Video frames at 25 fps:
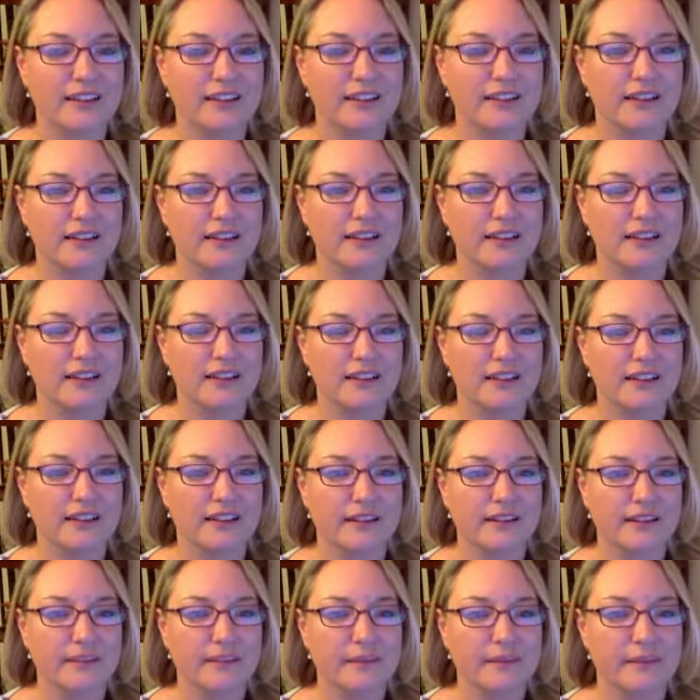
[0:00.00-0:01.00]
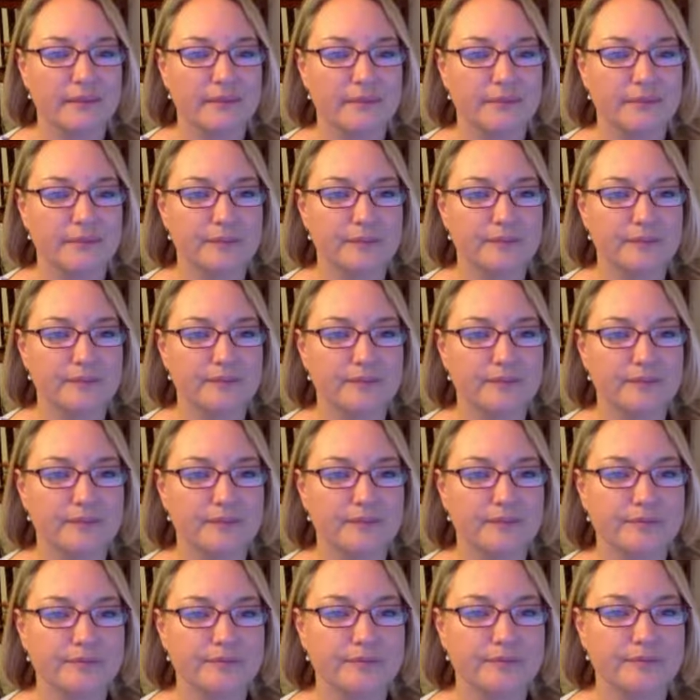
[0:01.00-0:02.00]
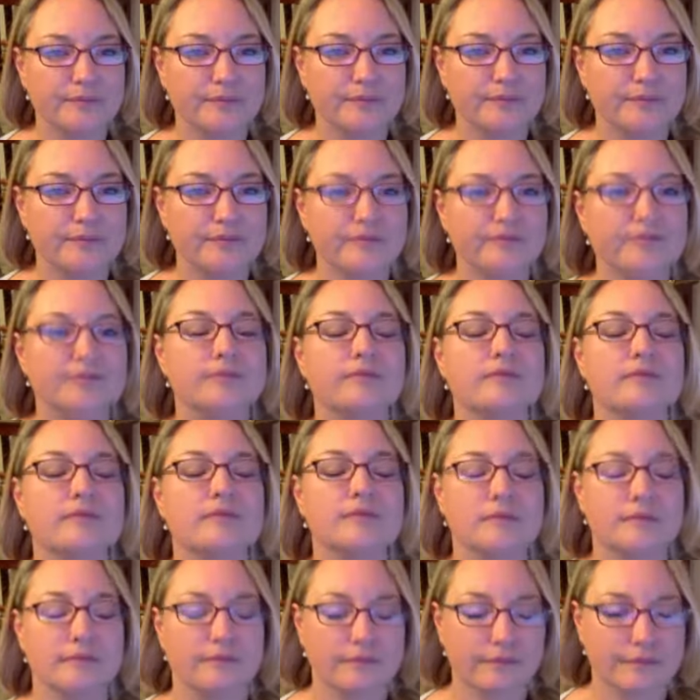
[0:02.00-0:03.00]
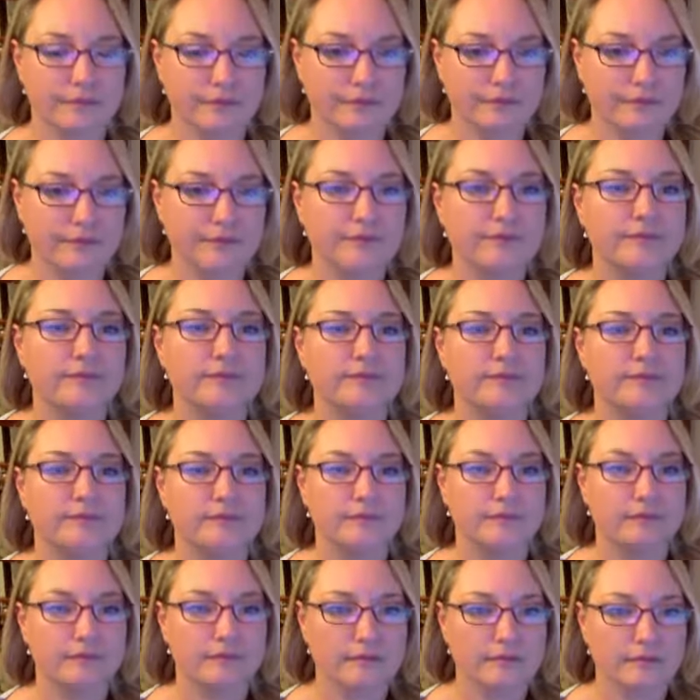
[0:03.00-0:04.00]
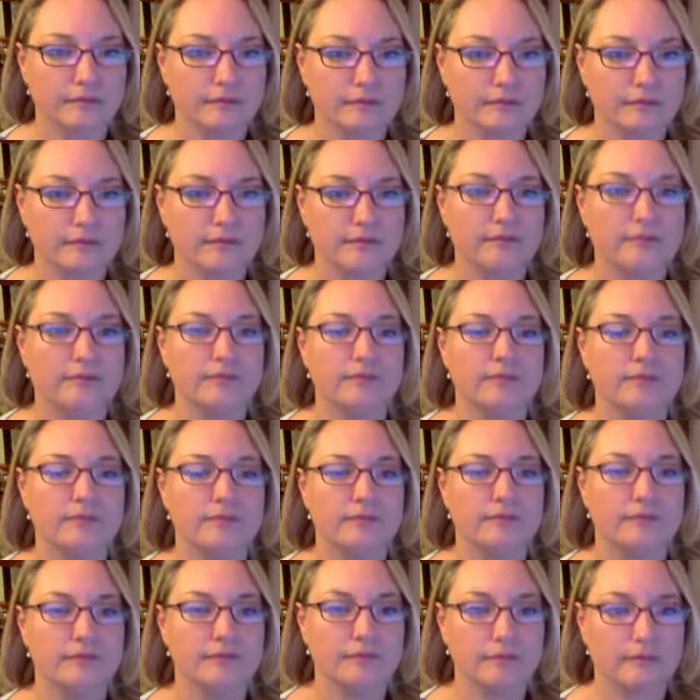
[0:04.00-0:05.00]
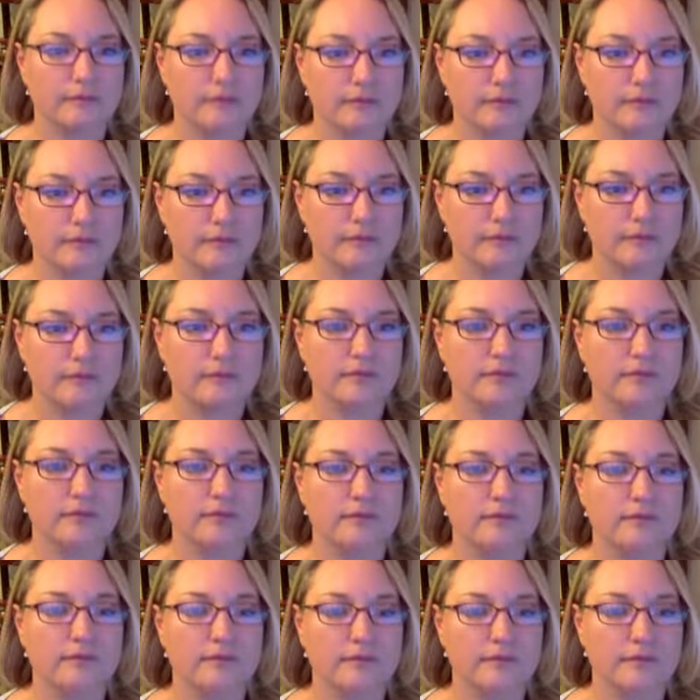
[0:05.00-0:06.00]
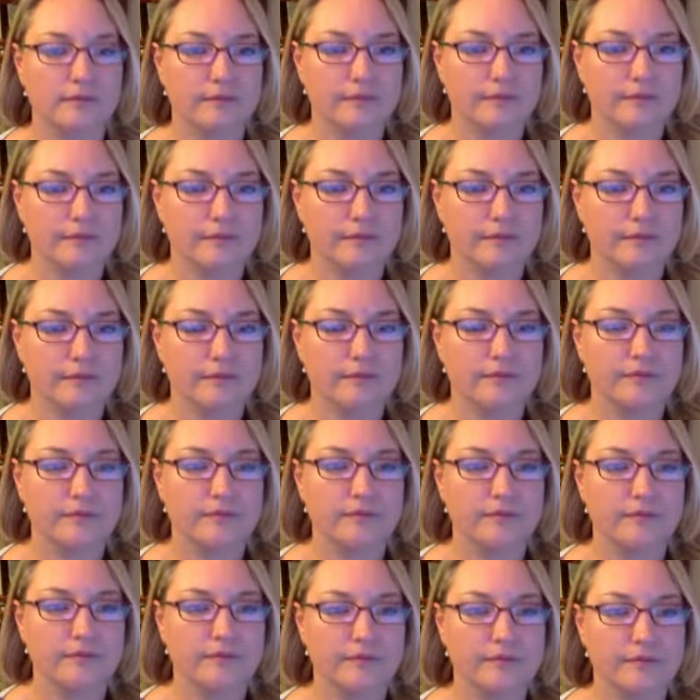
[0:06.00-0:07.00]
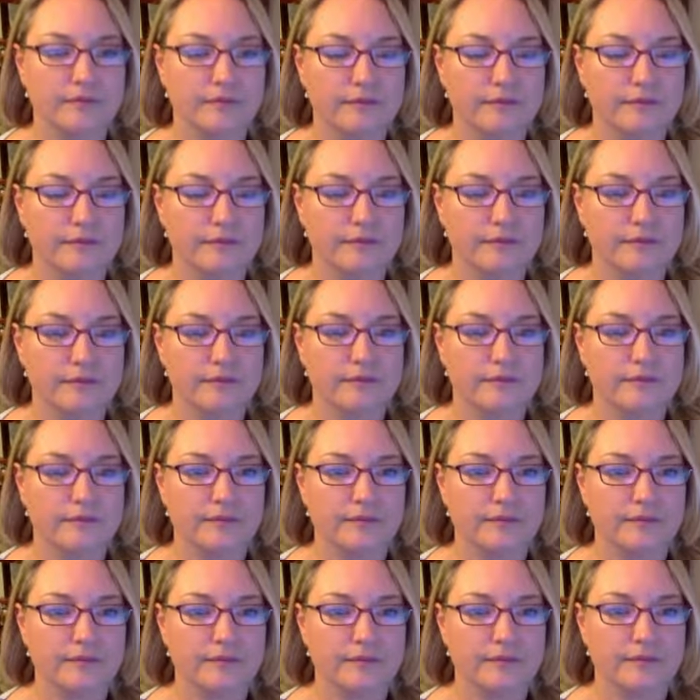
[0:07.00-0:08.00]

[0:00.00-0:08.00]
The person shown says nothing.